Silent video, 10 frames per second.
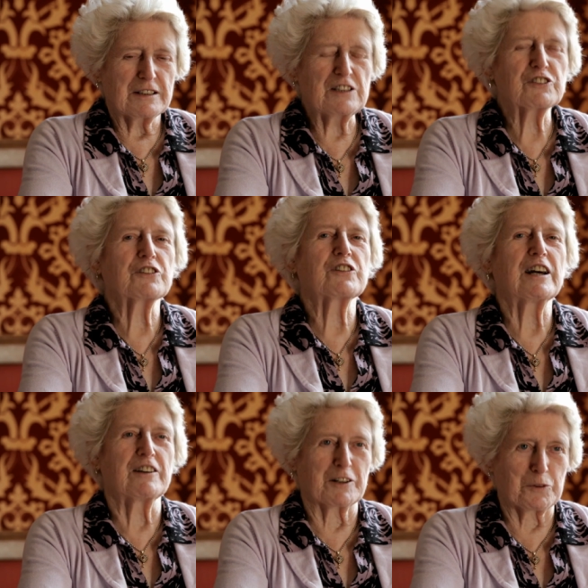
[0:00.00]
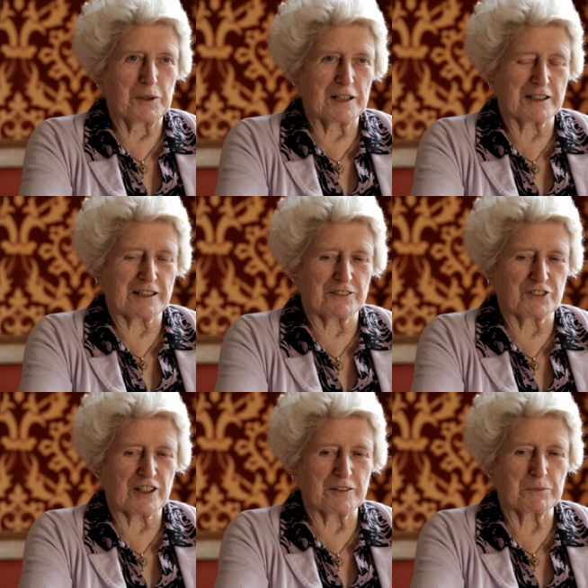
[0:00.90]
esoteric work
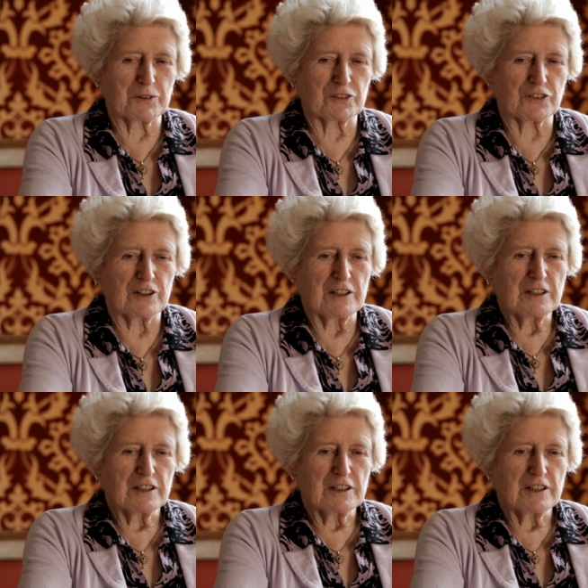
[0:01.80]
in chambers,